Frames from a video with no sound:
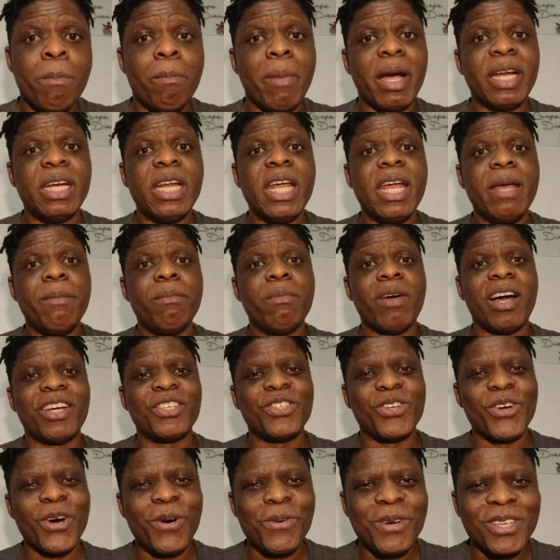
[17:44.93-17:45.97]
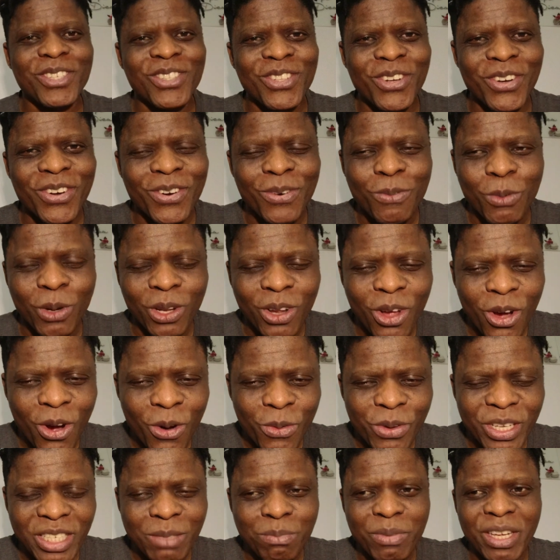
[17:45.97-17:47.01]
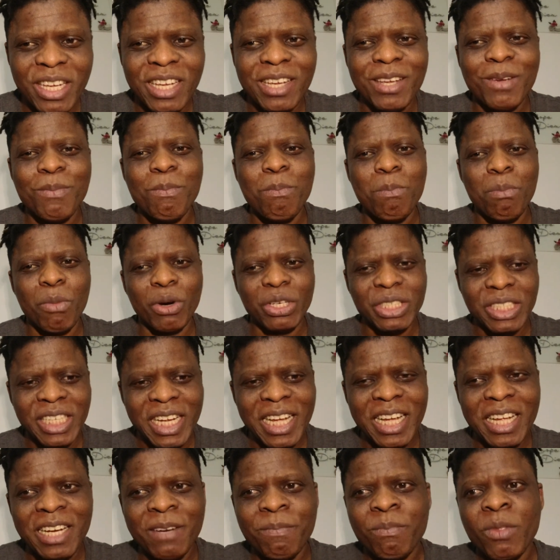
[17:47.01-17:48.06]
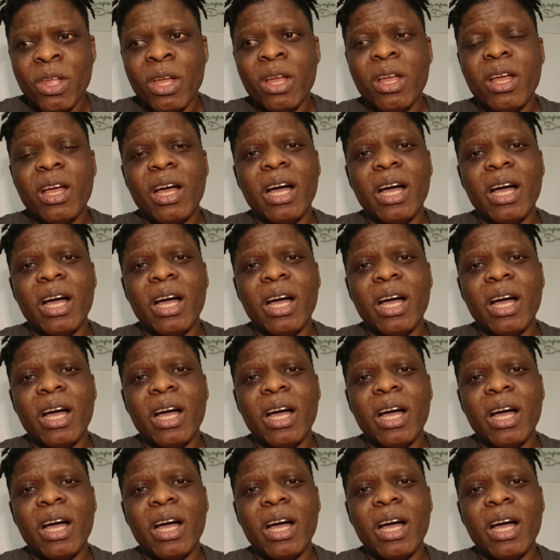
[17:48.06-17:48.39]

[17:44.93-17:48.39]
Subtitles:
My name, as you always know, will always be Mordin.